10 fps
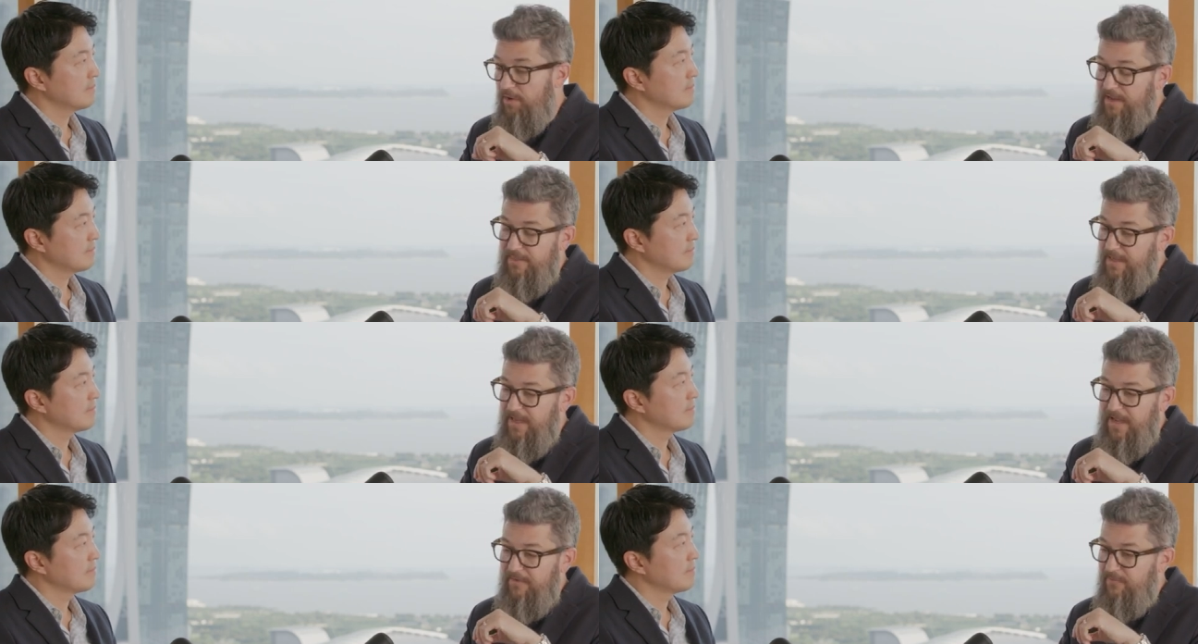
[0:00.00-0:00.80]
Speaker 1: I think
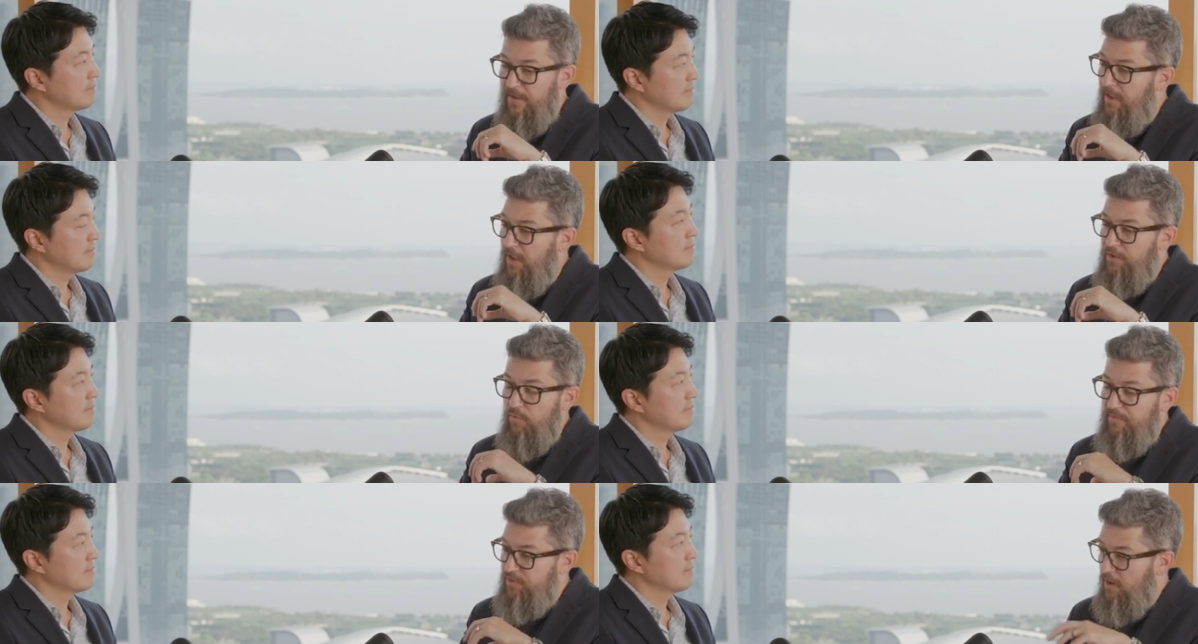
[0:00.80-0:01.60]
as you know,
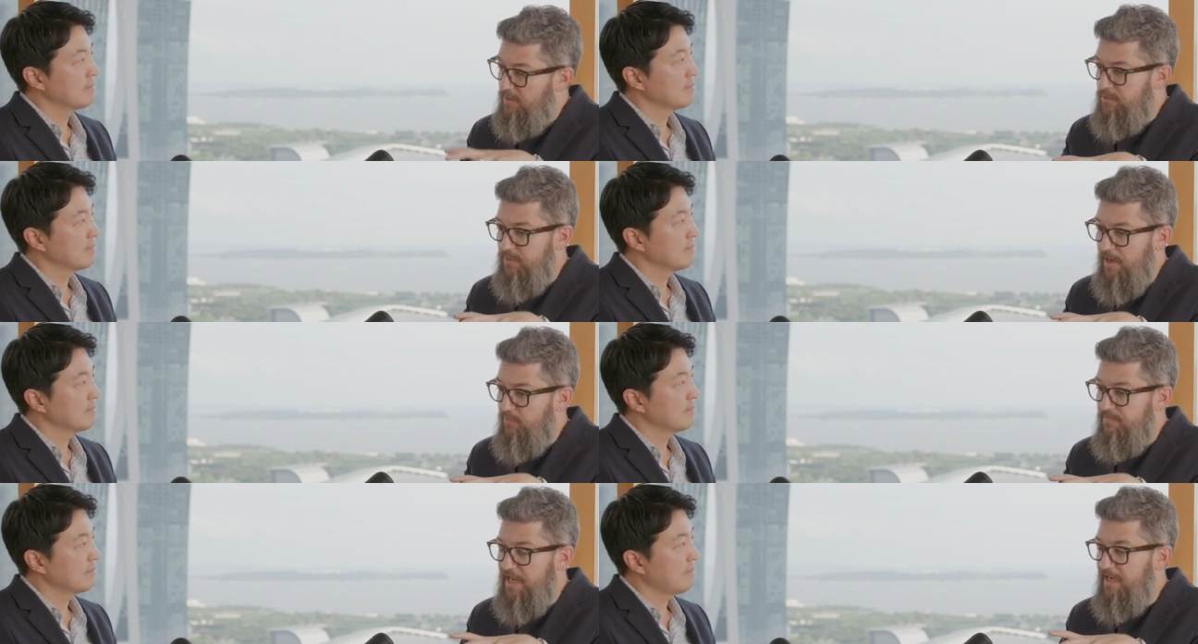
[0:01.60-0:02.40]
we've talked to a
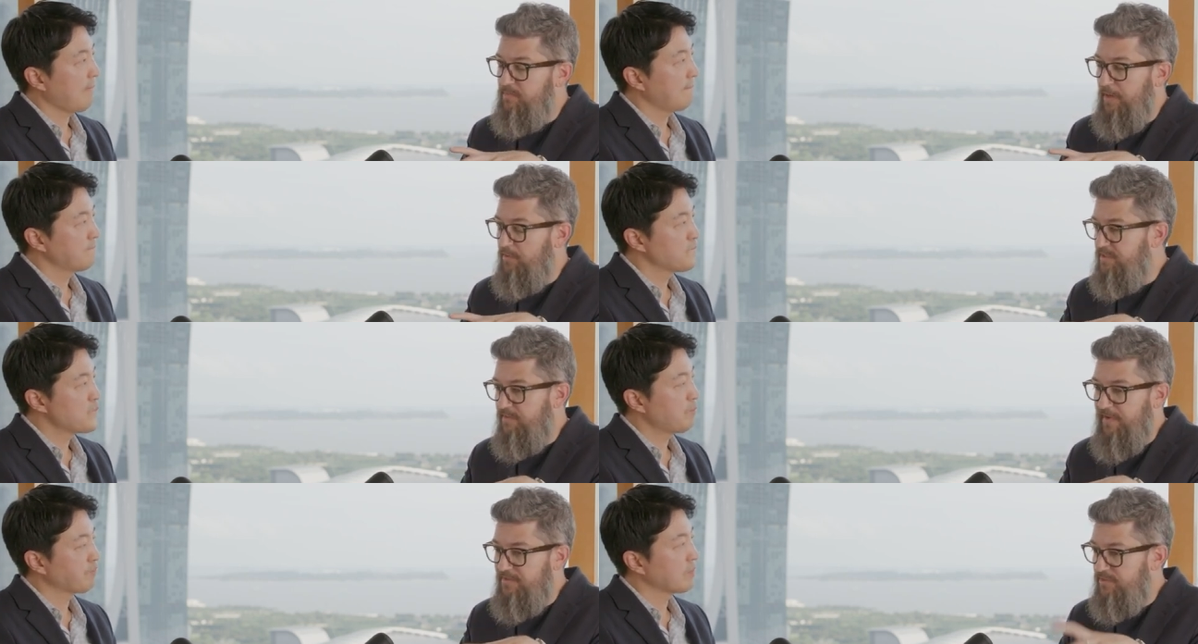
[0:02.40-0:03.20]
number of taxpayers and
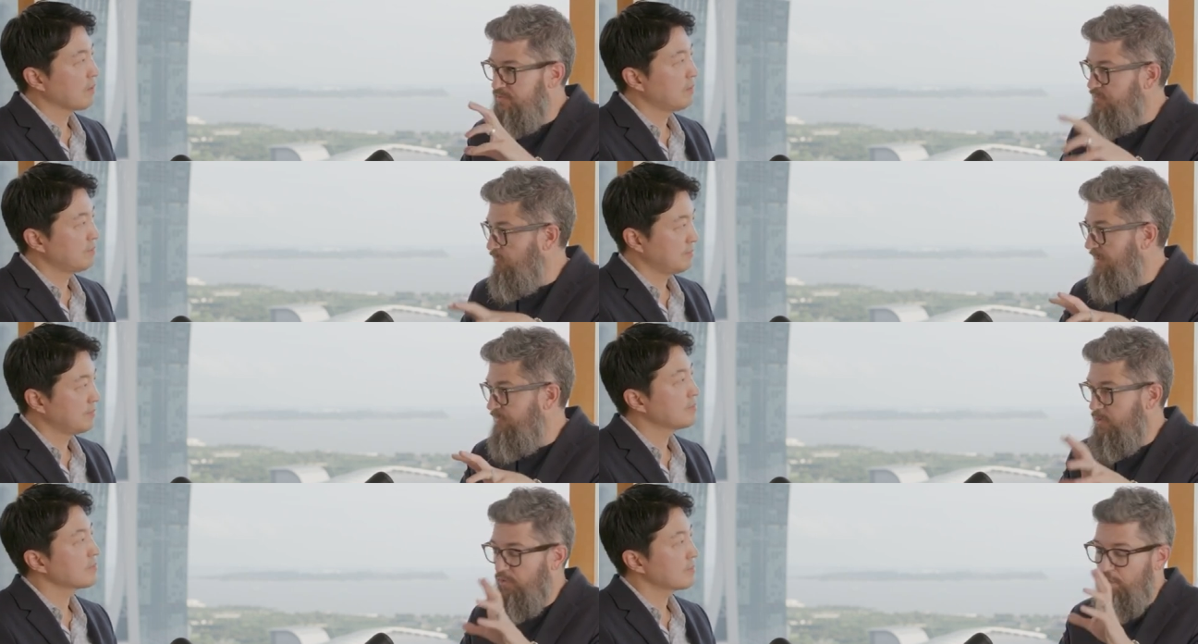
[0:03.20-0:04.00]
advisors around
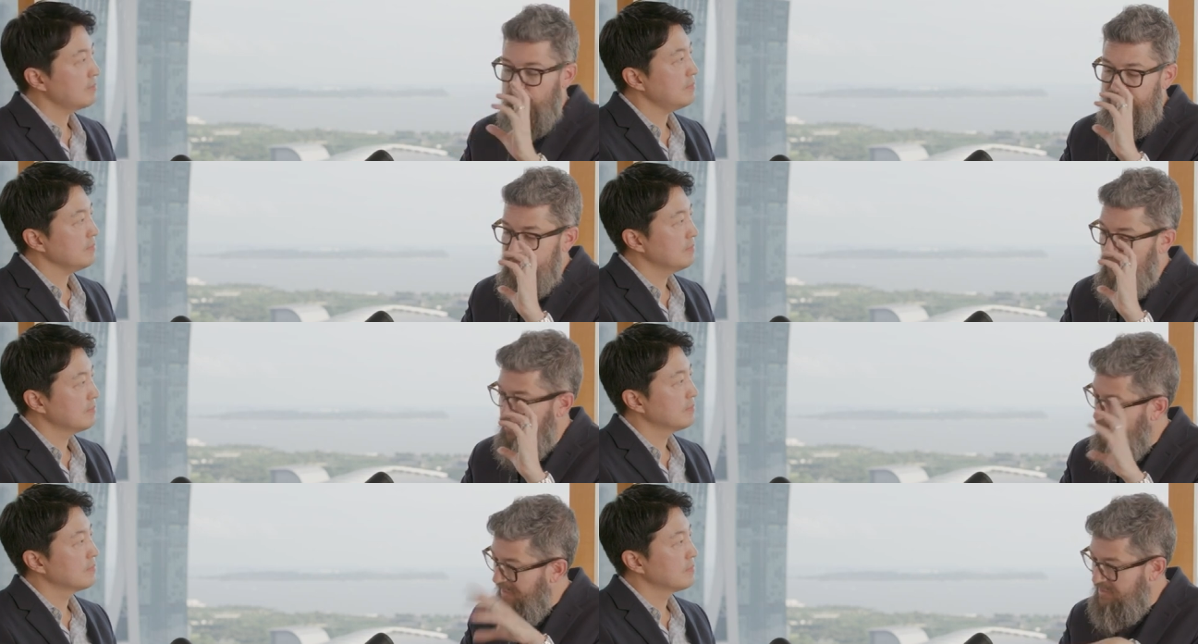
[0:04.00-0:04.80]
the globe. It's where
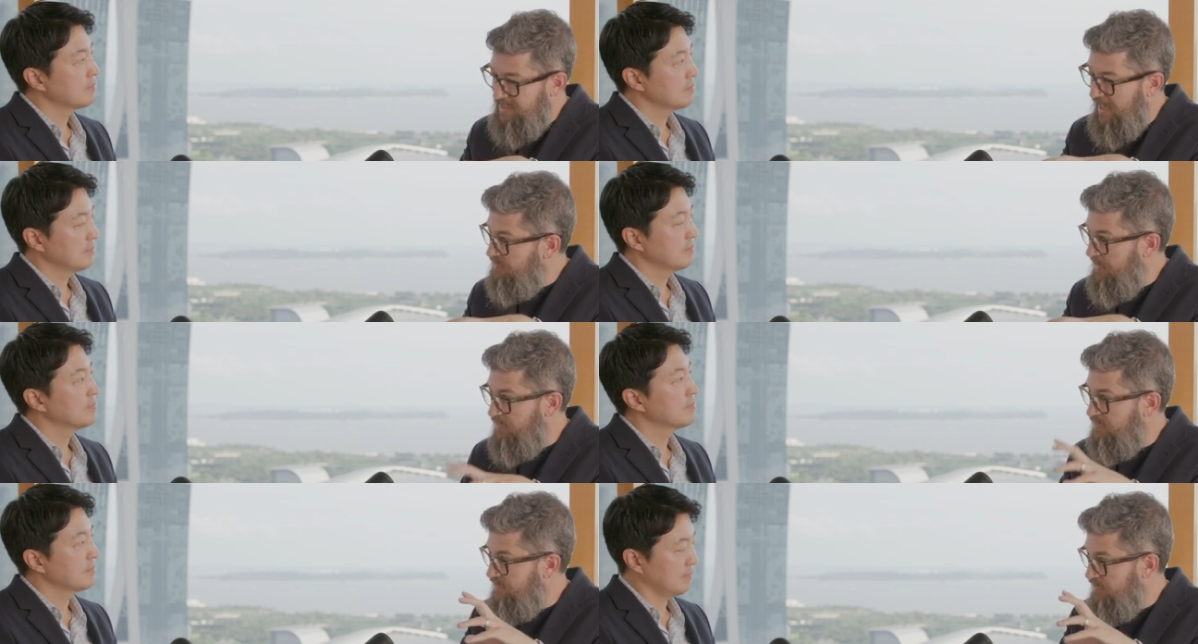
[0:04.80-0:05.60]
many
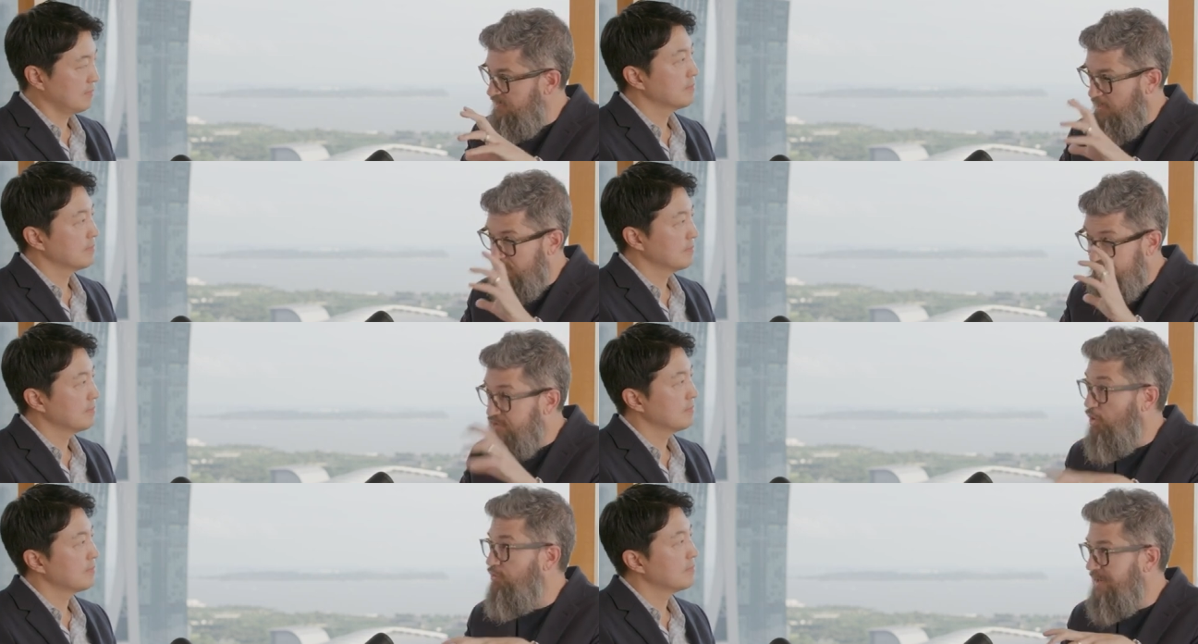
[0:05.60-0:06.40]
taxpayers are are
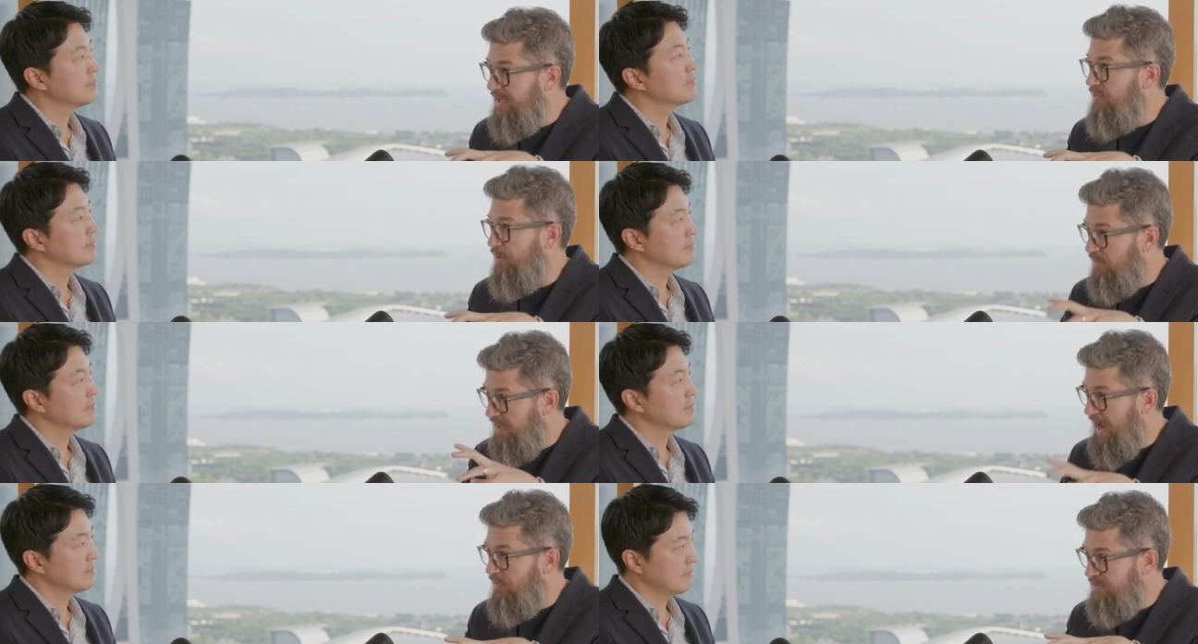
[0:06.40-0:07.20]
starting their
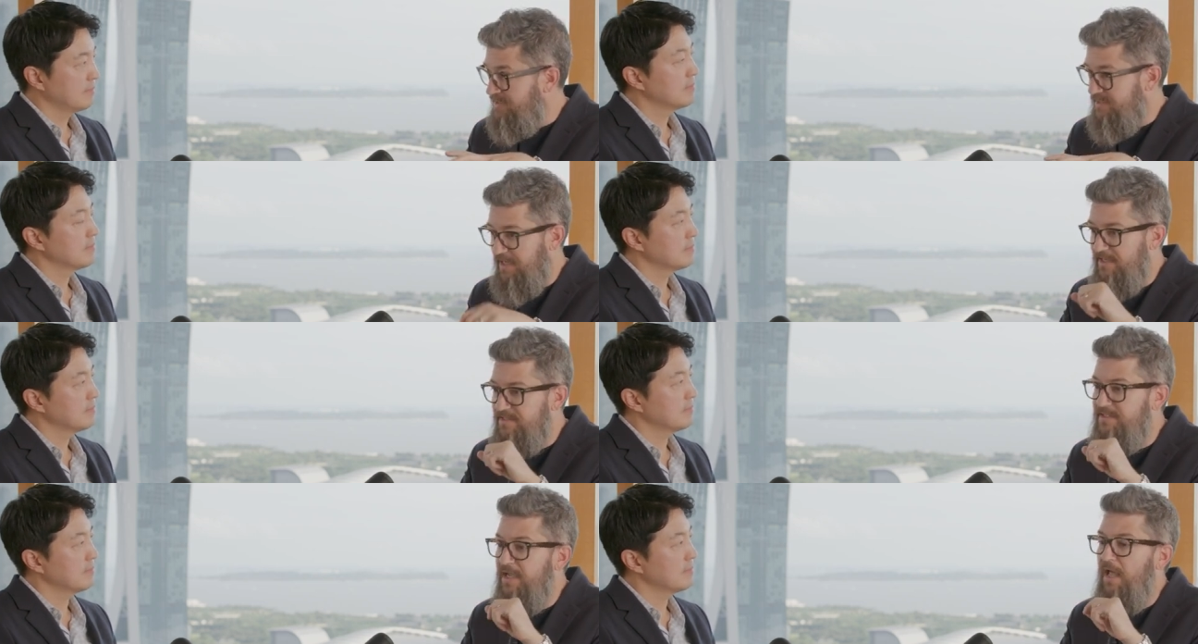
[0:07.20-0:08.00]

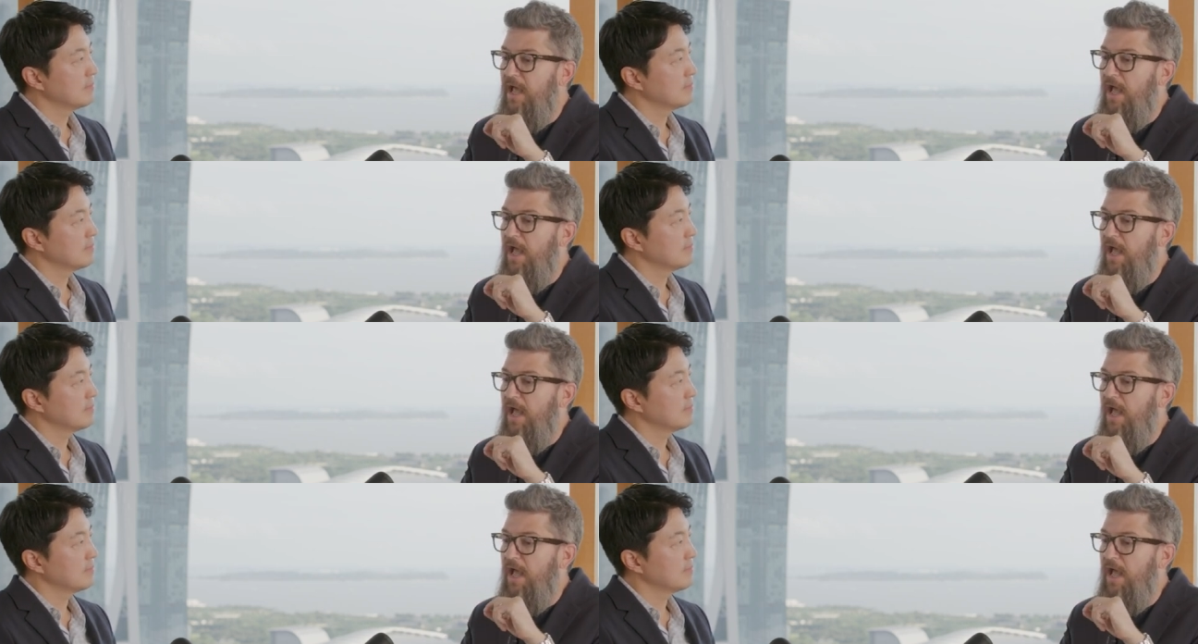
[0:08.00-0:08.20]
analysis. Mm.